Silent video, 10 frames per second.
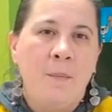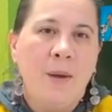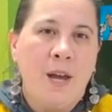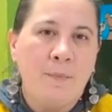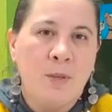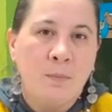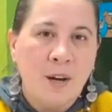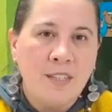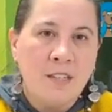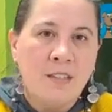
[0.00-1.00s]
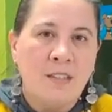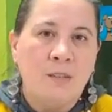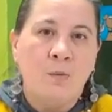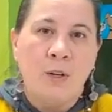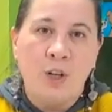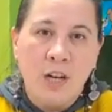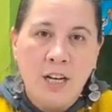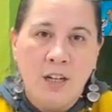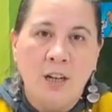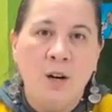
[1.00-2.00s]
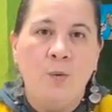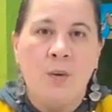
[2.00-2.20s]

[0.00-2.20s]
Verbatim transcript: pick up some presents while you're here.